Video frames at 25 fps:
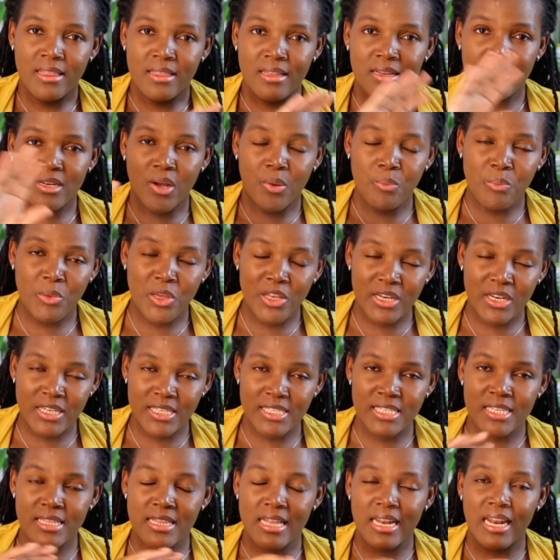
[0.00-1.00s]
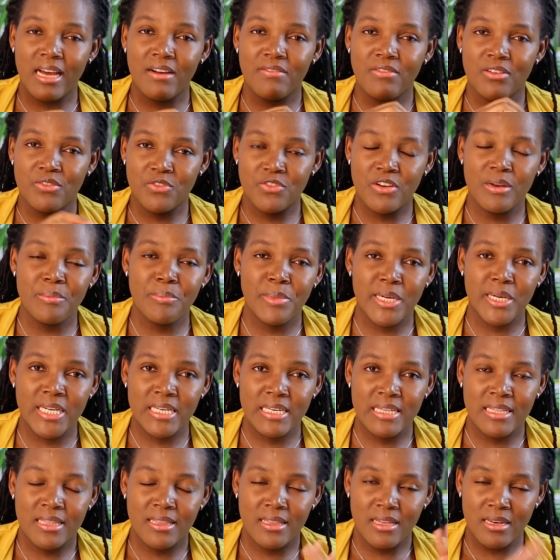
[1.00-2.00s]
then community, the love of
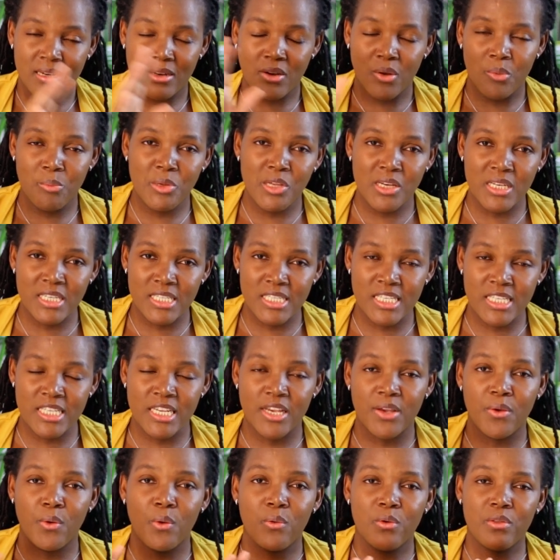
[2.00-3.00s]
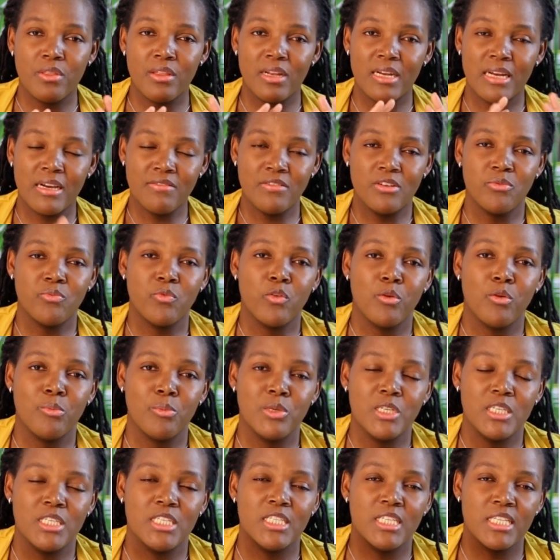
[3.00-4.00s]
family, then community, or the love of
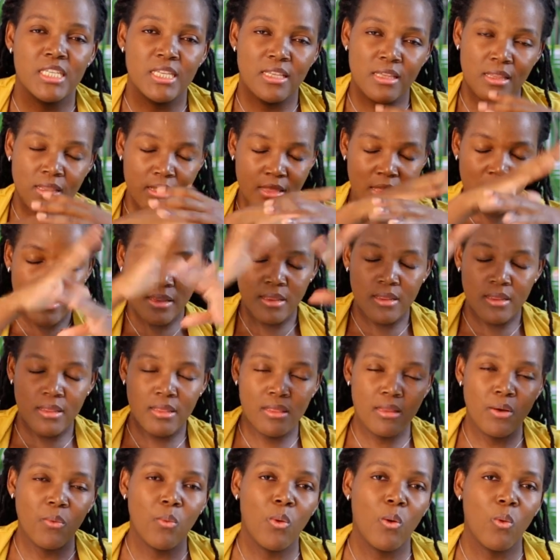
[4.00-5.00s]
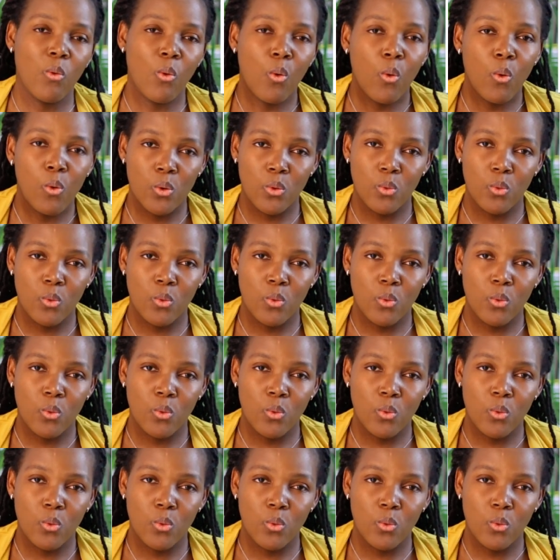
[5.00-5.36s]
community, then the whole